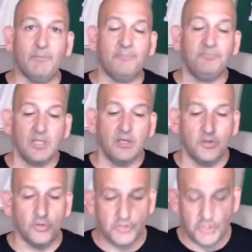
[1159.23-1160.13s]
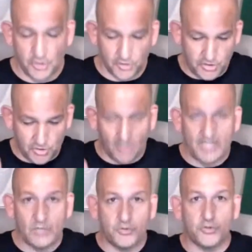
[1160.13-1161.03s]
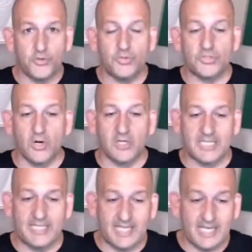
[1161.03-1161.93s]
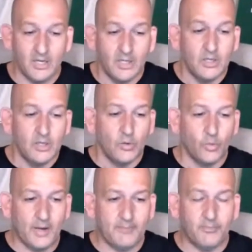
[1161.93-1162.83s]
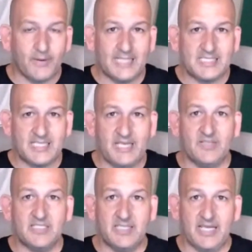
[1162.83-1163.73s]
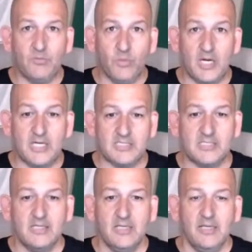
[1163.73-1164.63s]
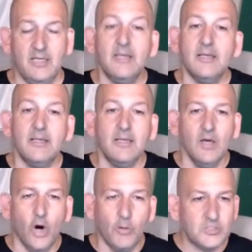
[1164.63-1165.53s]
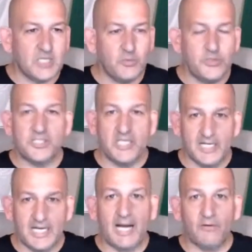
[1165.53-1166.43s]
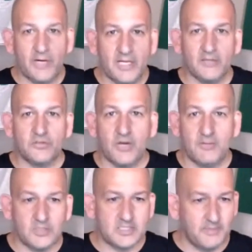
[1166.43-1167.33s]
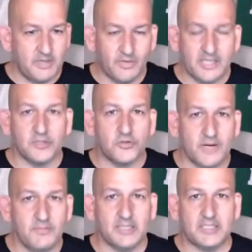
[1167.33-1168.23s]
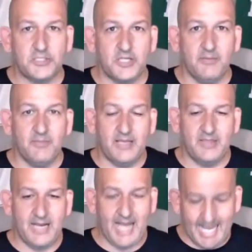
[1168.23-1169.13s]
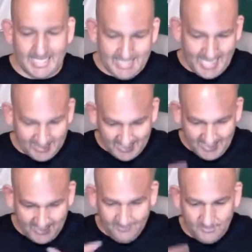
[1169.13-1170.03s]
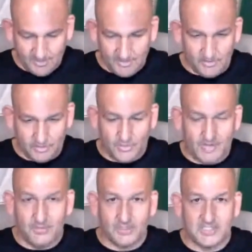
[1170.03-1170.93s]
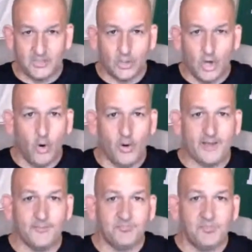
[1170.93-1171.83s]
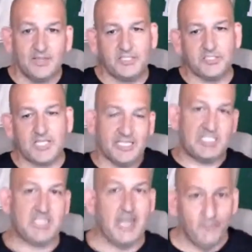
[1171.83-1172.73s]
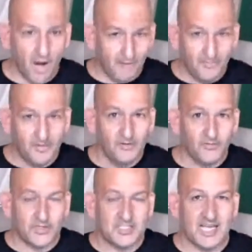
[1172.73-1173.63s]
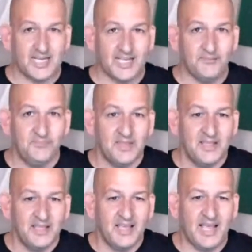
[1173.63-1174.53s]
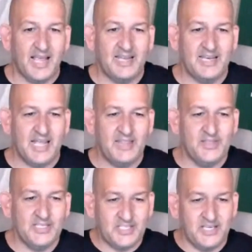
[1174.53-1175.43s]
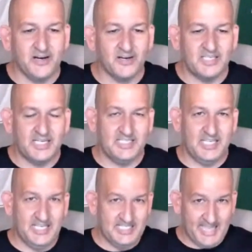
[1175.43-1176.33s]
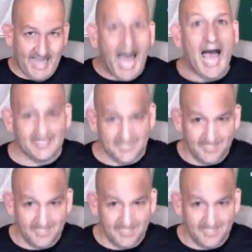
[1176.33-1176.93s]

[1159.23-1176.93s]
But you're starting with your two stars. I think what Brad Stevens did was almost like when you're seeing a guy running on the treadmill, somebody running on the treadmill at the gym. And then as that thing, the treadmill is still going, they just kind of step off for a second. And this year is that.